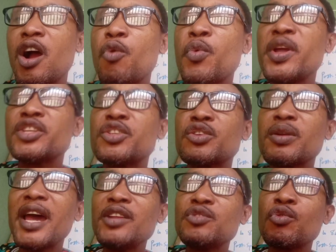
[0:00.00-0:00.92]
we
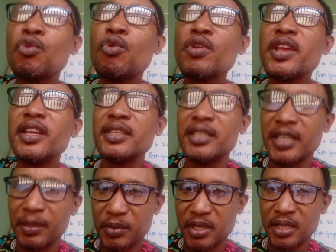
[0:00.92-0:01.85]
try to go in
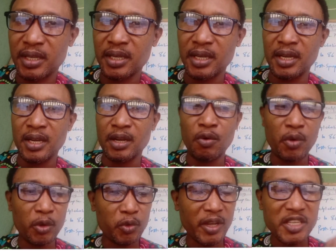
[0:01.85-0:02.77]
depth
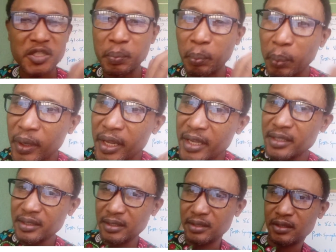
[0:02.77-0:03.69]
to
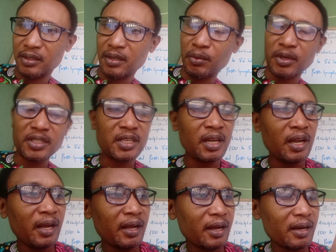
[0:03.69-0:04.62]
explain what
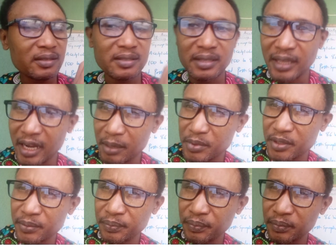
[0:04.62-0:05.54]

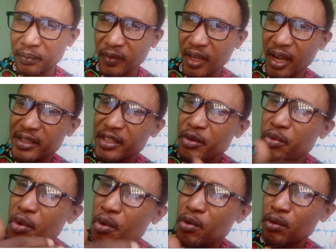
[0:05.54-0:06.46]
synapse and the
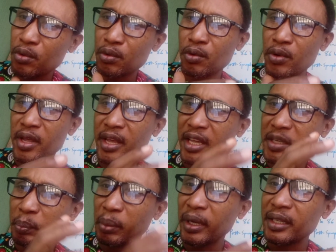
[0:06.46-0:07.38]
role
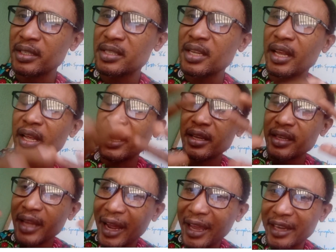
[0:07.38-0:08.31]
it plays in
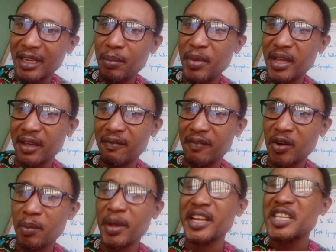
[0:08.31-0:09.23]
the academic
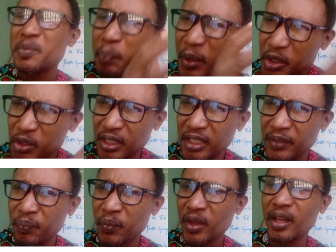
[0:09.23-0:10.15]
environment,
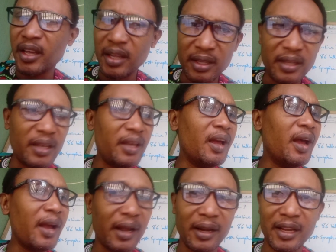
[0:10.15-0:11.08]
especially in
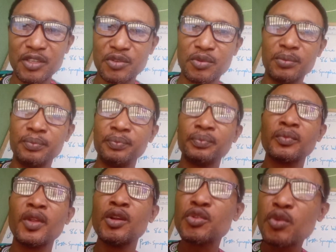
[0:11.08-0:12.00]
the classroom.
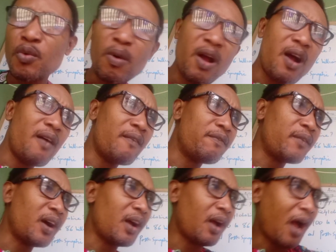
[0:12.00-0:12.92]
So
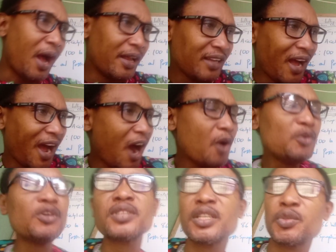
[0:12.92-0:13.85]
and how
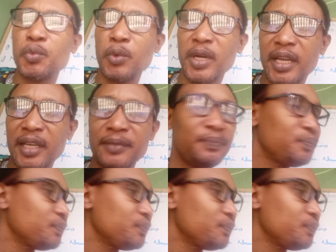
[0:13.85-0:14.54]
does it work?